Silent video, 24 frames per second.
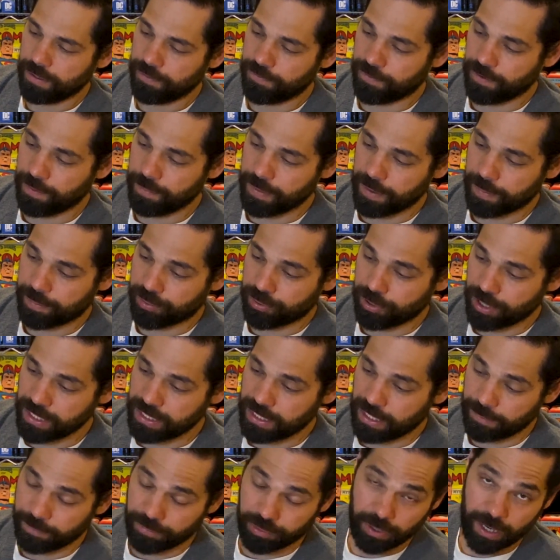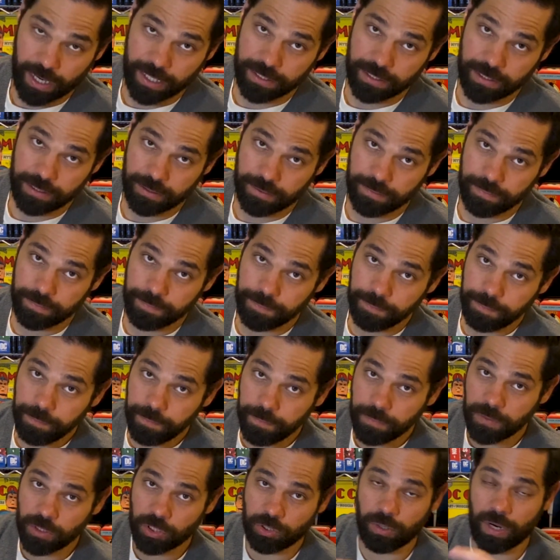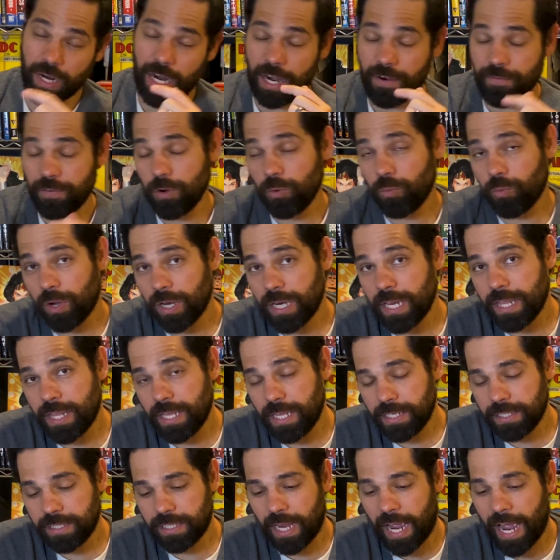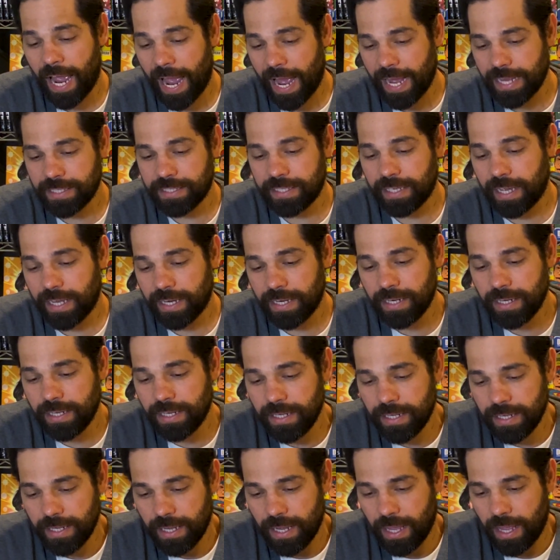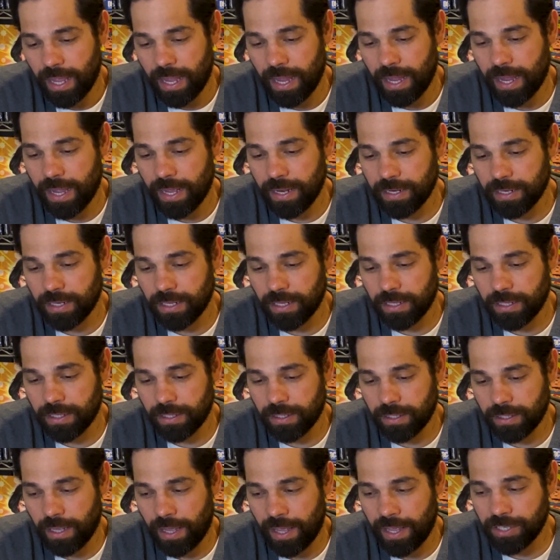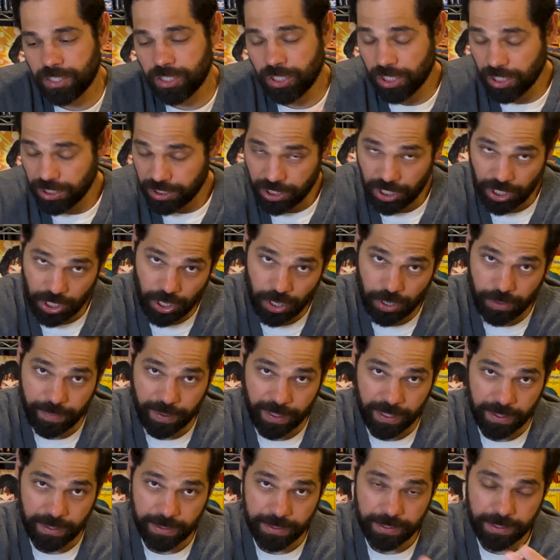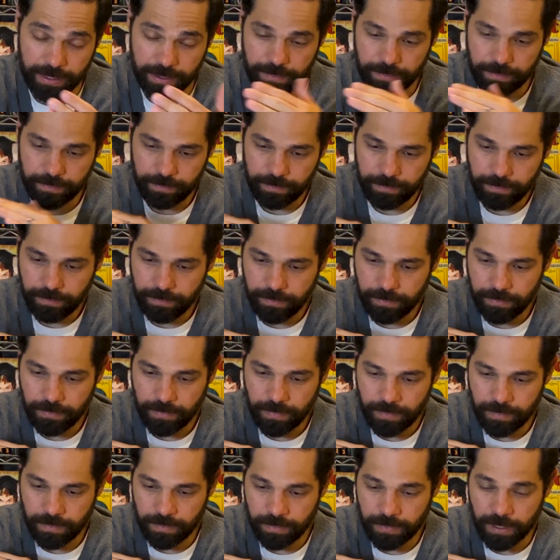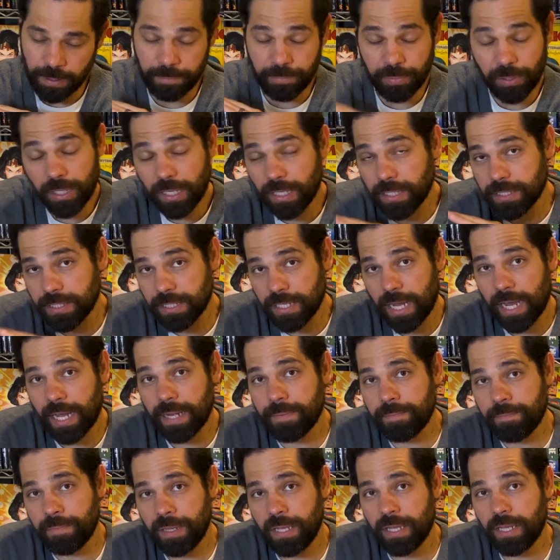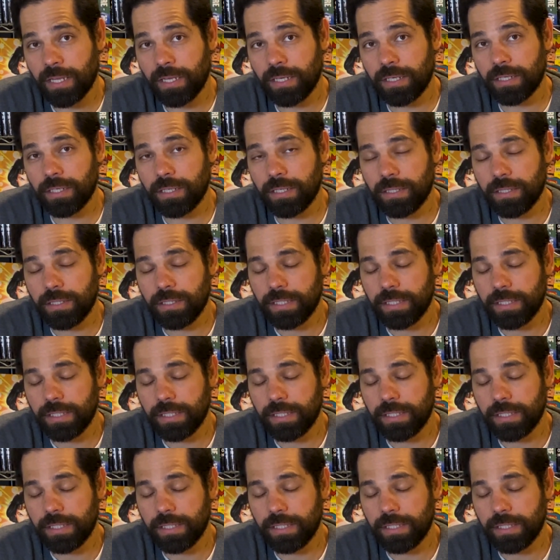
from the printing press. So every one of these has that. And it's good to know because the book is not being